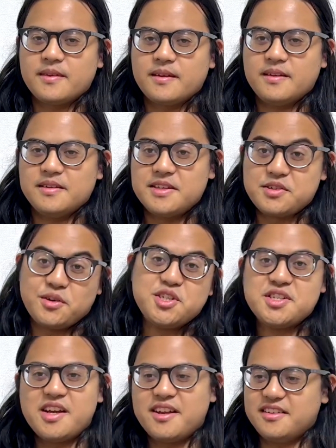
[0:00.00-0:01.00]
This
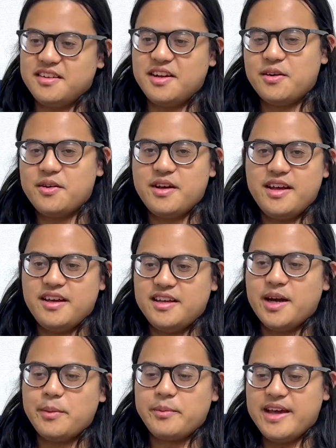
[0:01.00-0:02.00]
Oji-san, you know, he
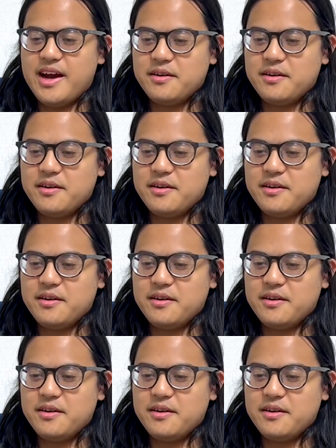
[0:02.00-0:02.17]
helped me out.